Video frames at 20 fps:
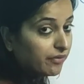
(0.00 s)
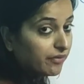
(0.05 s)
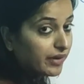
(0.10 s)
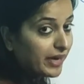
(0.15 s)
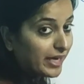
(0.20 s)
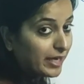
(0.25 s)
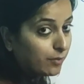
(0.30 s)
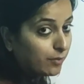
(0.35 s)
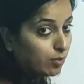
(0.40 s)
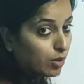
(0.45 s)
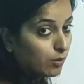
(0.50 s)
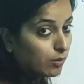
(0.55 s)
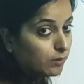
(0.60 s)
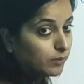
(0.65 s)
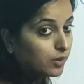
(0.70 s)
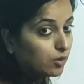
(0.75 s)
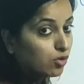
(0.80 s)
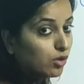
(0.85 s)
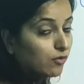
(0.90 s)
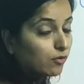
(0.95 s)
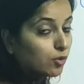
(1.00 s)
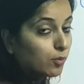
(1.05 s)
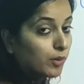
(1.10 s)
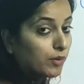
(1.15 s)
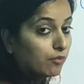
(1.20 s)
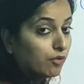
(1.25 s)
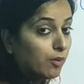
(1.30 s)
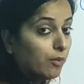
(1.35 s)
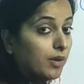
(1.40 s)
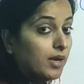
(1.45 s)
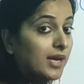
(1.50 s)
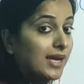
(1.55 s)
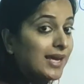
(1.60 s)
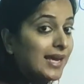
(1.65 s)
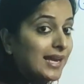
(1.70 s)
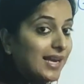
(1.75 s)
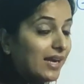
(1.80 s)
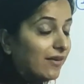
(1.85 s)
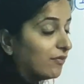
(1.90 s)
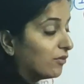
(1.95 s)
If right problem, then you have to perform
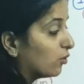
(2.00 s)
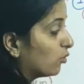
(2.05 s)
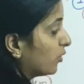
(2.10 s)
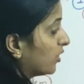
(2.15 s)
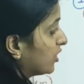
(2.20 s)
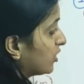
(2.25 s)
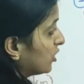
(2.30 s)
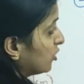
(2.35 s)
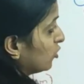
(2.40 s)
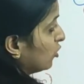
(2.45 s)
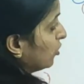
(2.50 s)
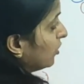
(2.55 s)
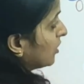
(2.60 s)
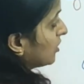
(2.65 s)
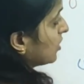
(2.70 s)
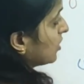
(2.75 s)
left rotation. So